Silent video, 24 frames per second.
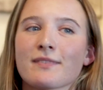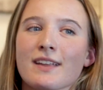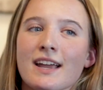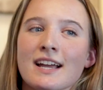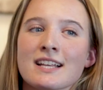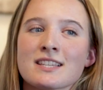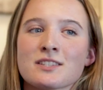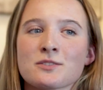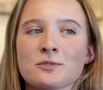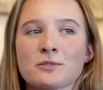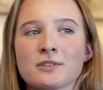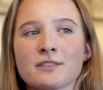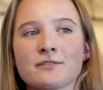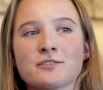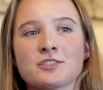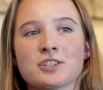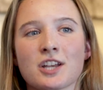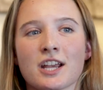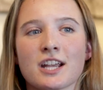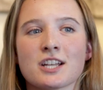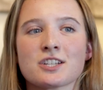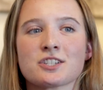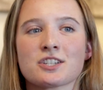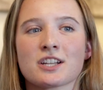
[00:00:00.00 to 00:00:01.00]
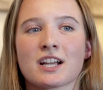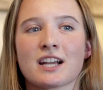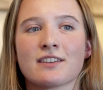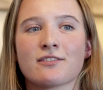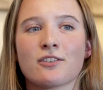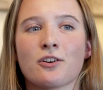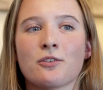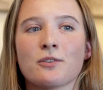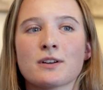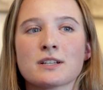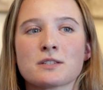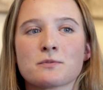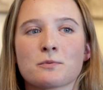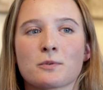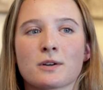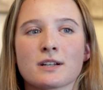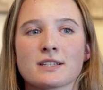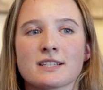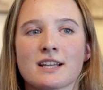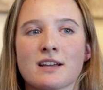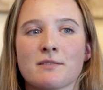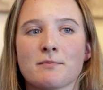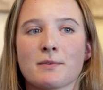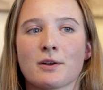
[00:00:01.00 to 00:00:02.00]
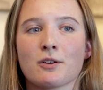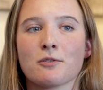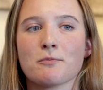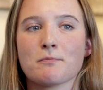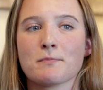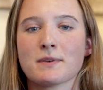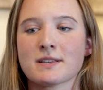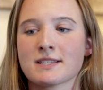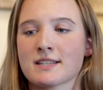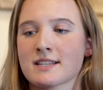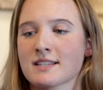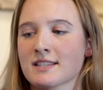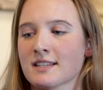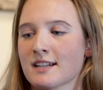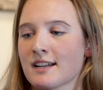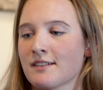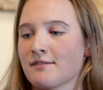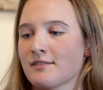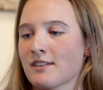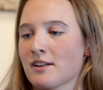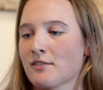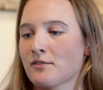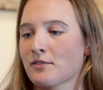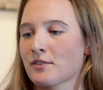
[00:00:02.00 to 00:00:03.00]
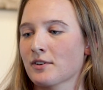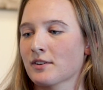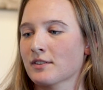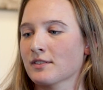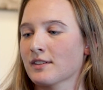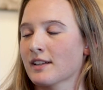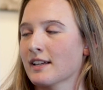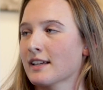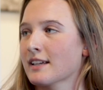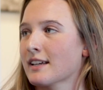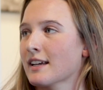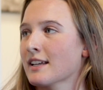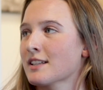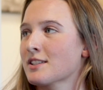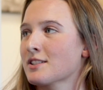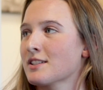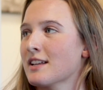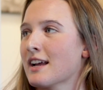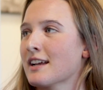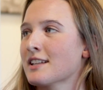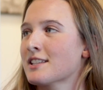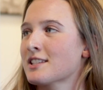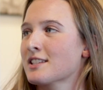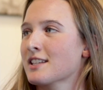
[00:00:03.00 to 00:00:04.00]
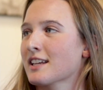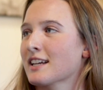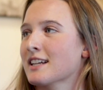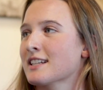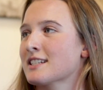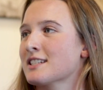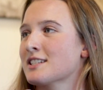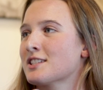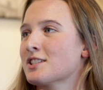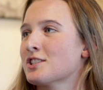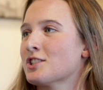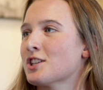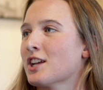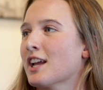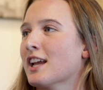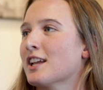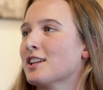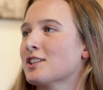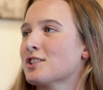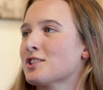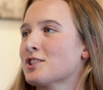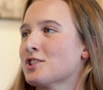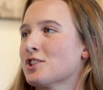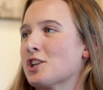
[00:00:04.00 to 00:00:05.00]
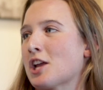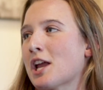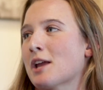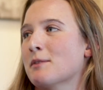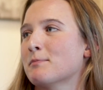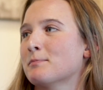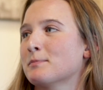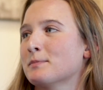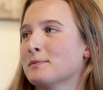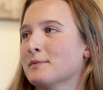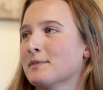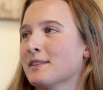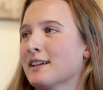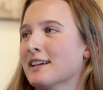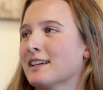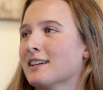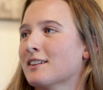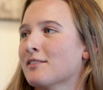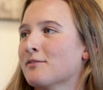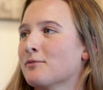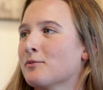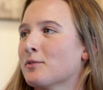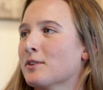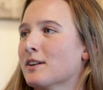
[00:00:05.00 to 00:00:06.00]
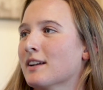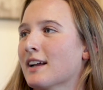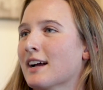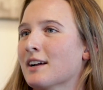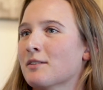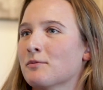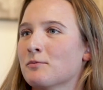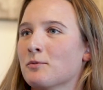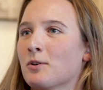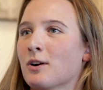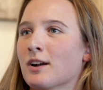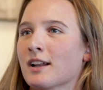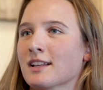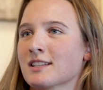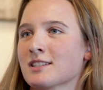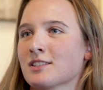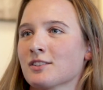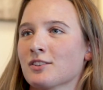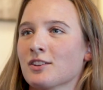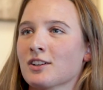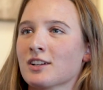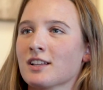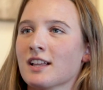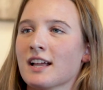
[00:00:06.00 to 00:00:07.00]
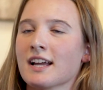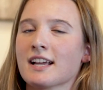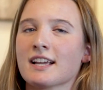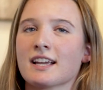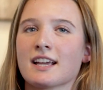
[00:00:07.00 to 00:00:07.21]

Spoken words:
it's sort of changed. Like I've always wanted to have my own business, and I've never like it's like changed shape like of what I want it to look like.